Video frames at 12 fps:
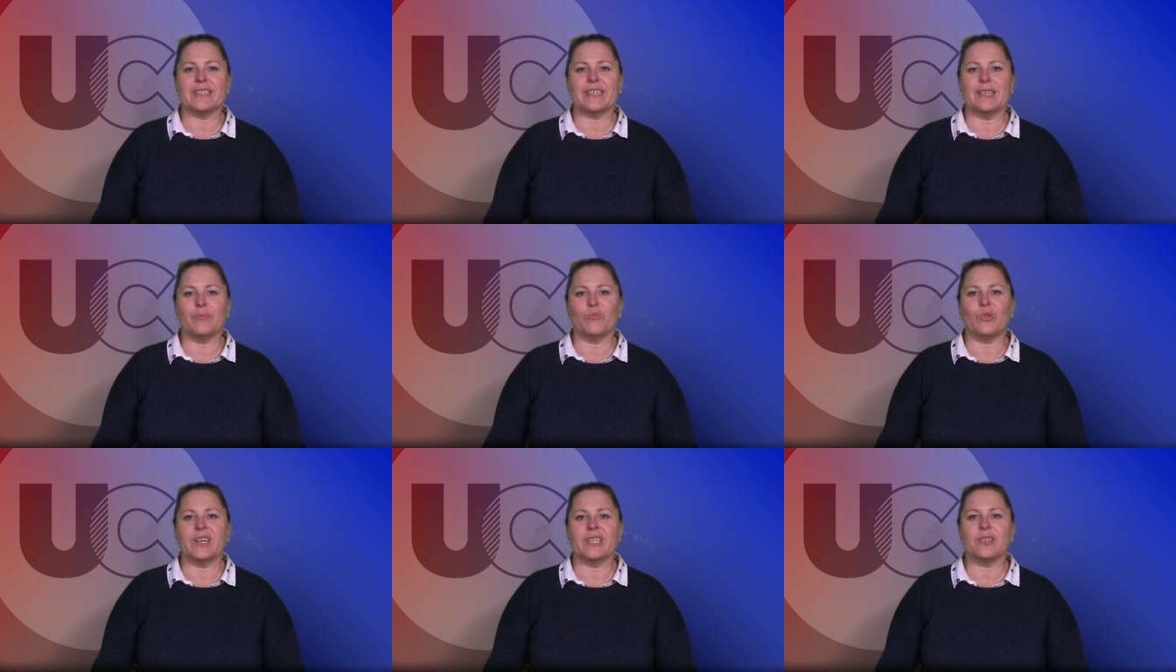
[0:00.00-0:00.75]
Clip
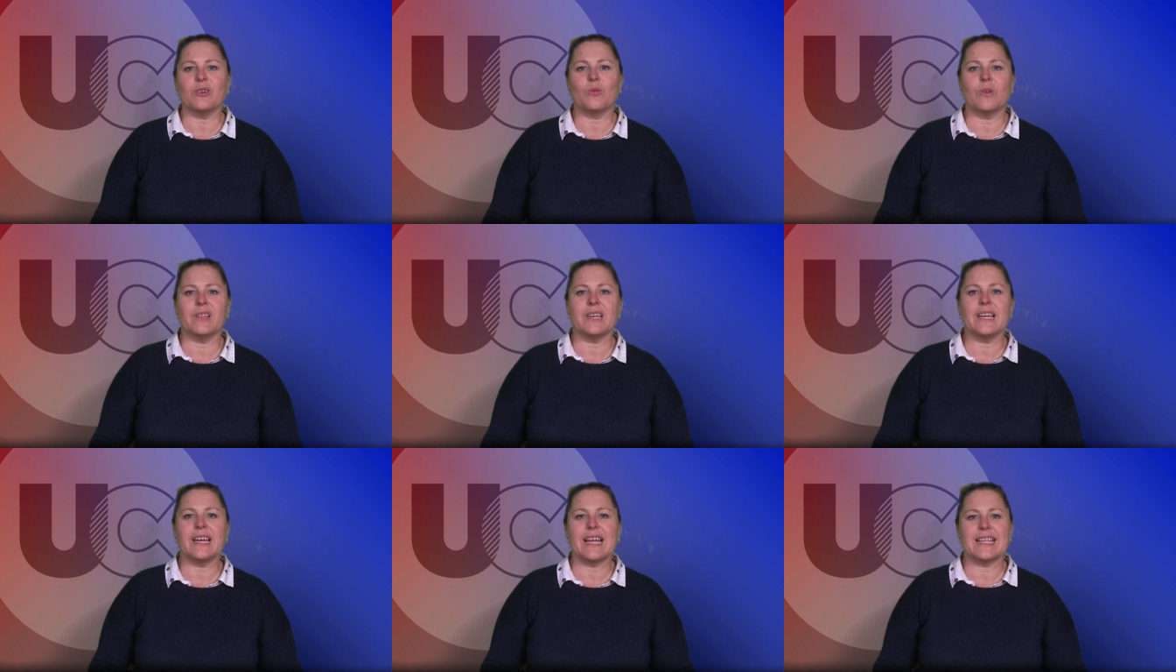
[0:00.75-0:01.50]
1,
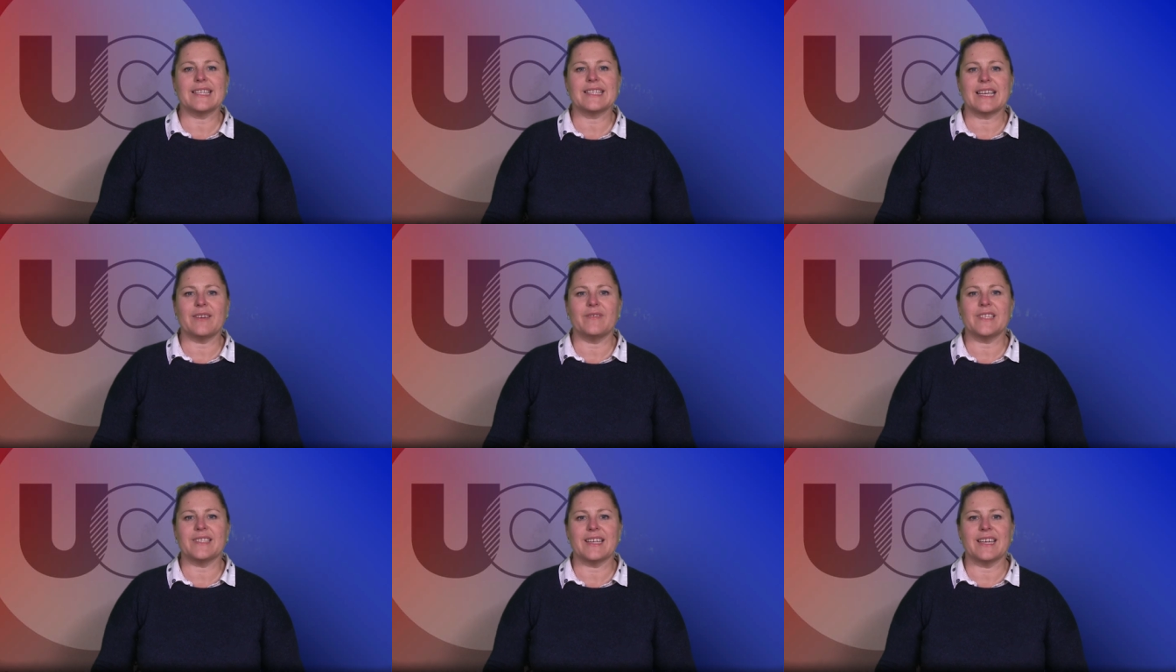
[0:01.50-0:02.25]
Quality and Safety
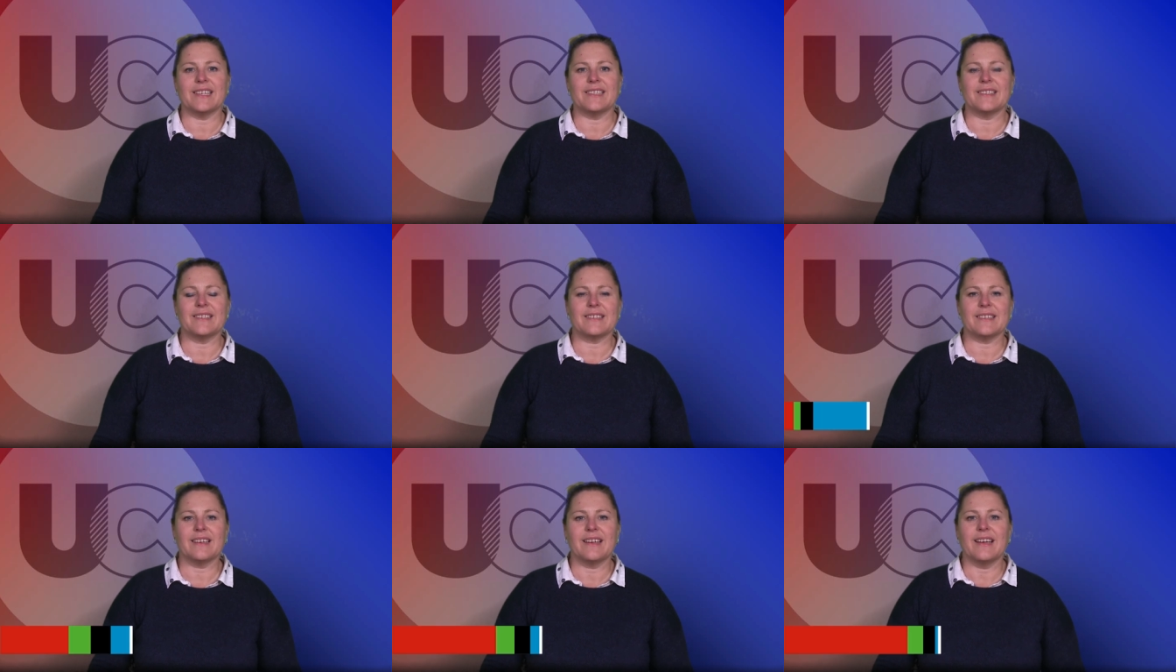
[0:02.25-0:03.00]
Standards.